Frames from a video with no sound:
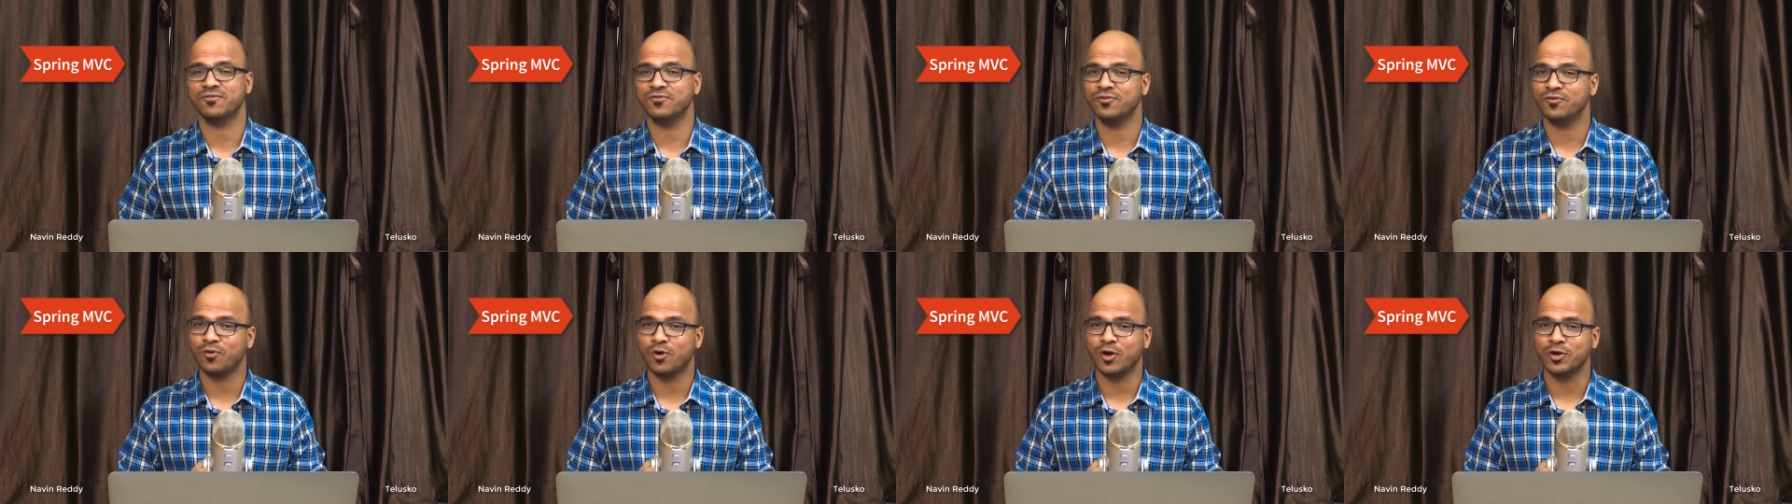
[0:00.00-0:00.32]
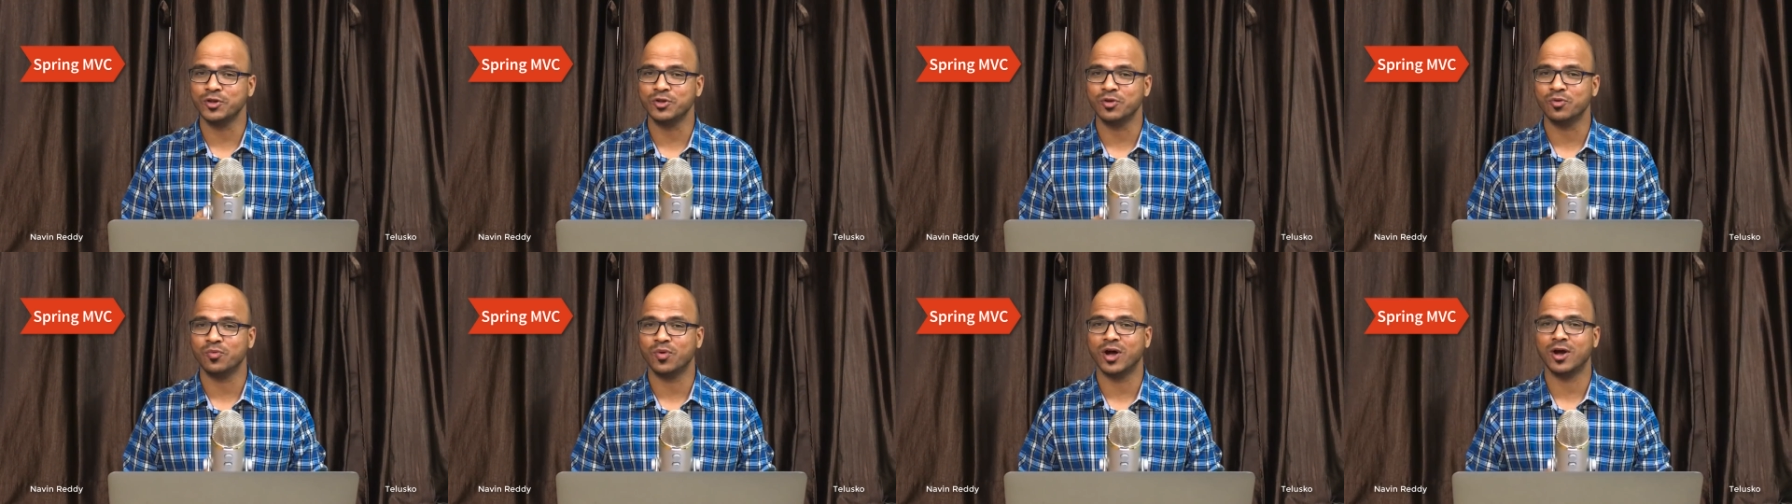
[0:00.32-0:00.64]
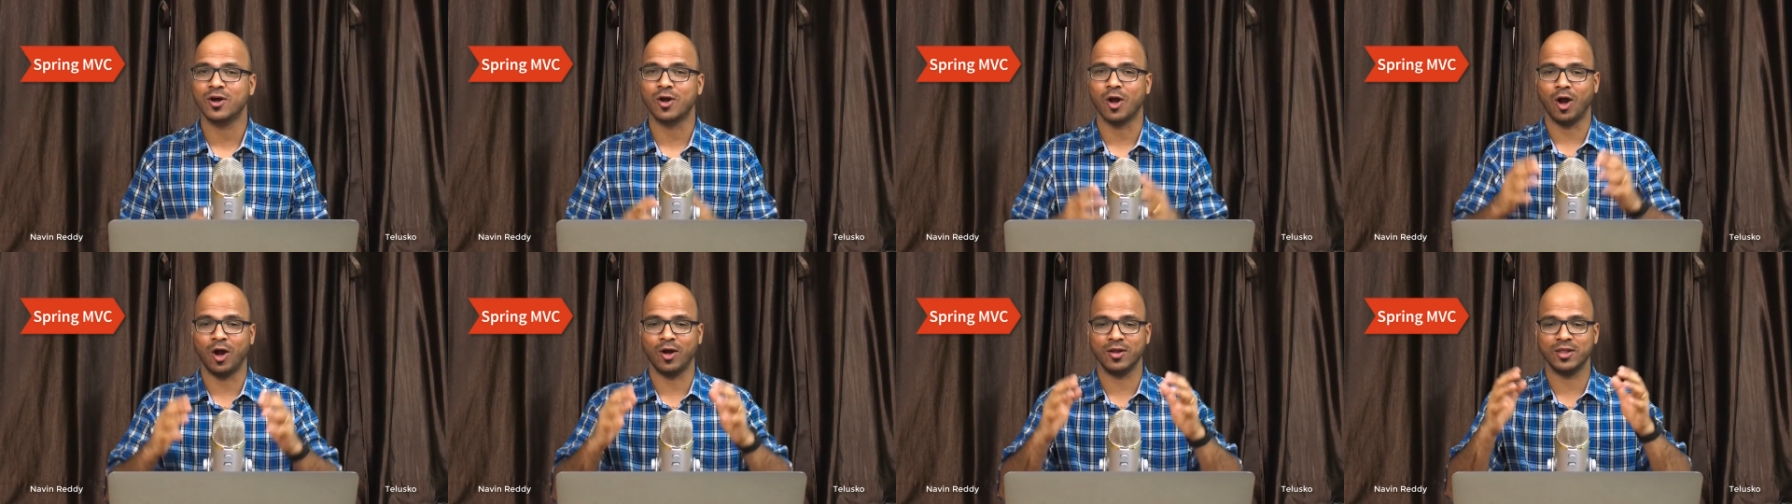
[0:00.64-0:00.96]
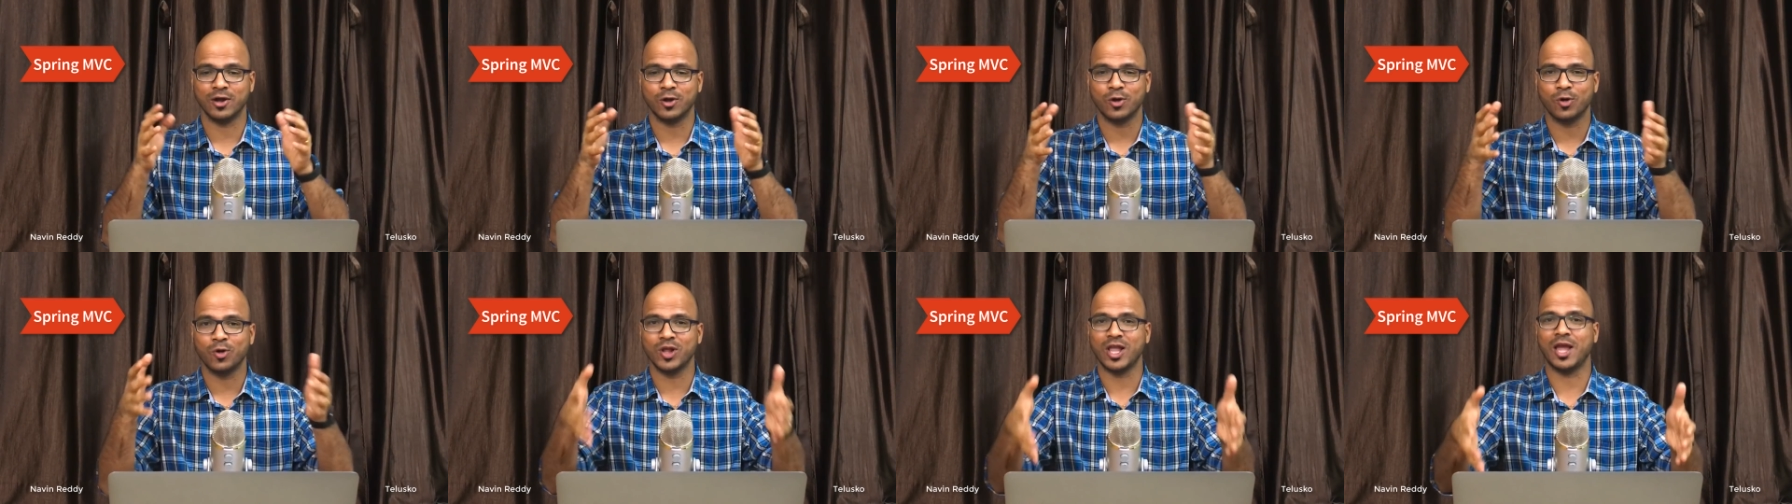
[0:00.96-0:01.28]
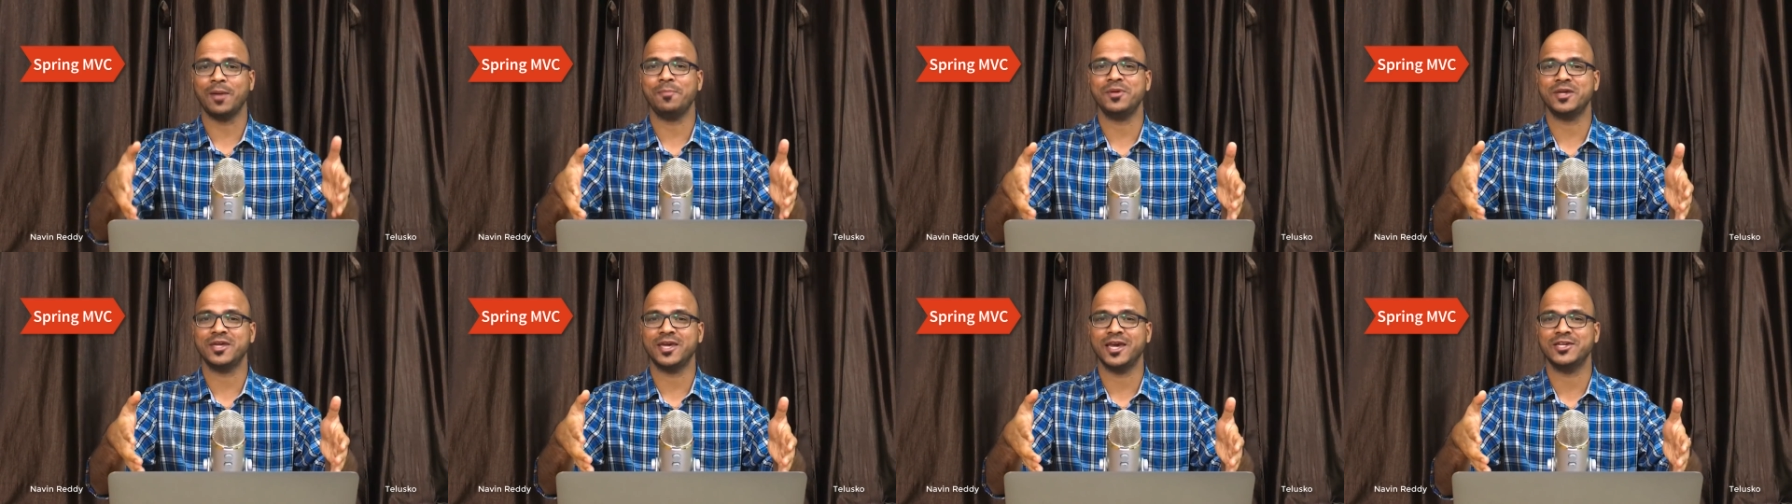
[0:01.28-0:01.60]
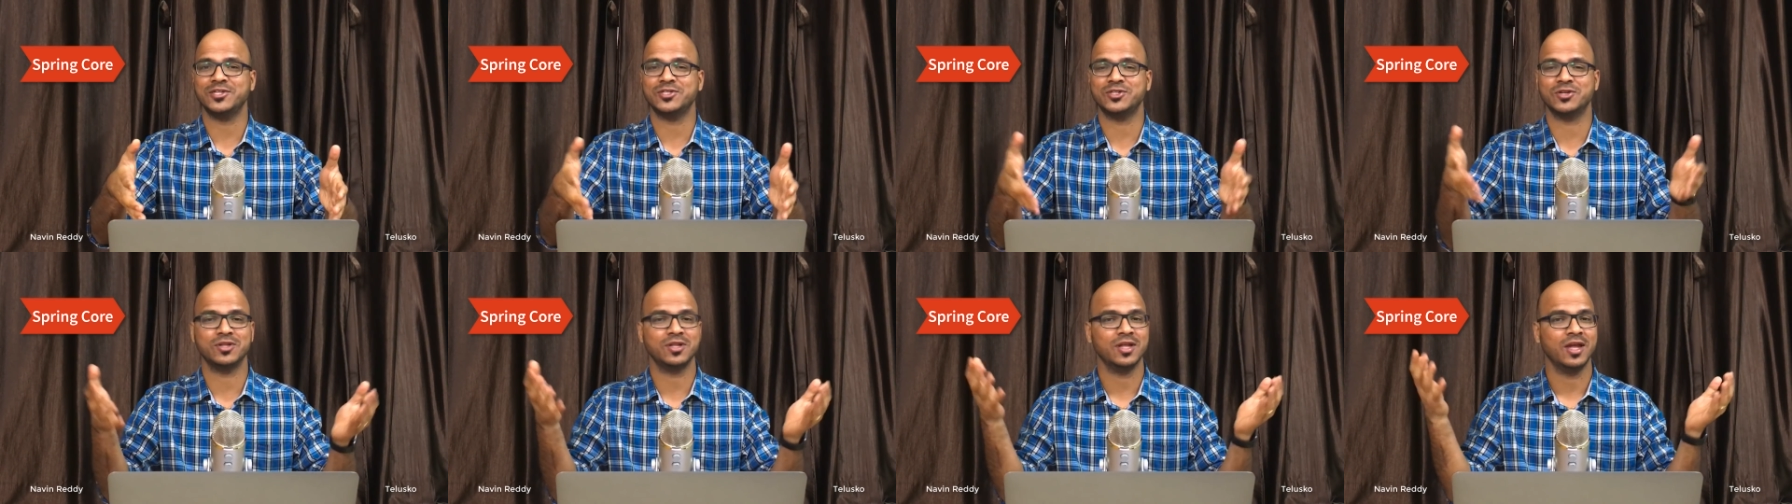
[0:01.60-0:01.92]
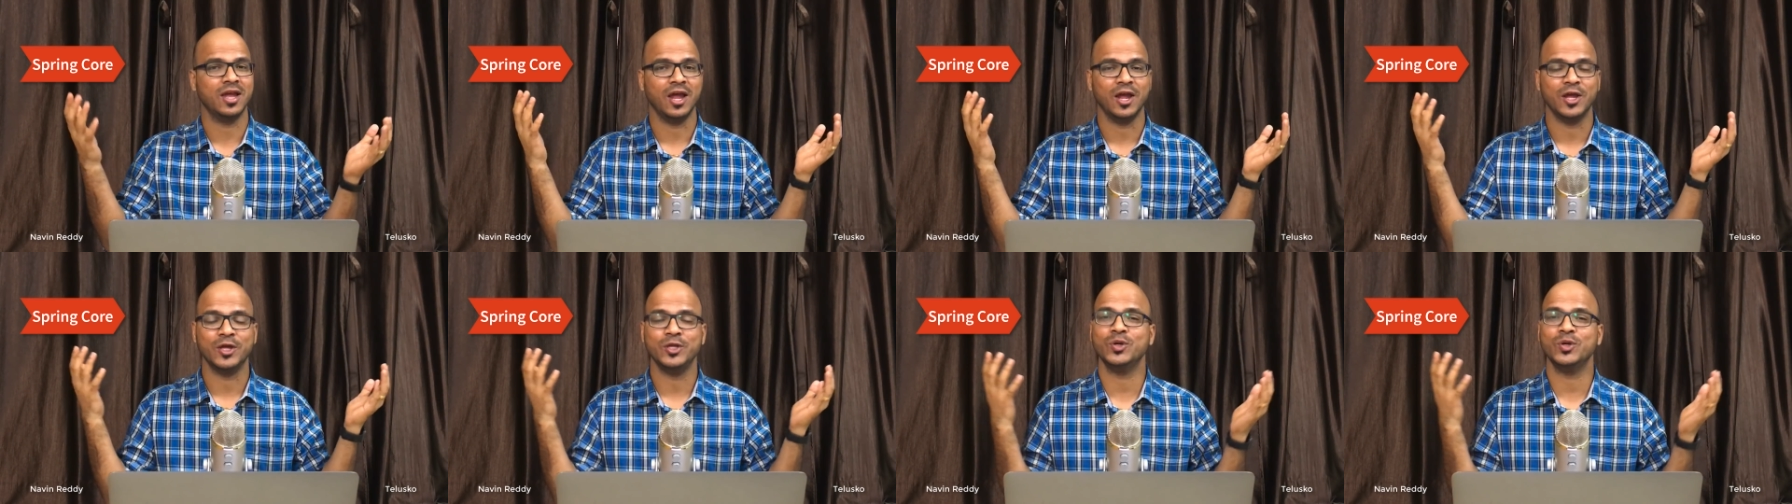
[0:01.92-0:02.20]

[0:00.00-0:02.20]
If you want to work on a core application,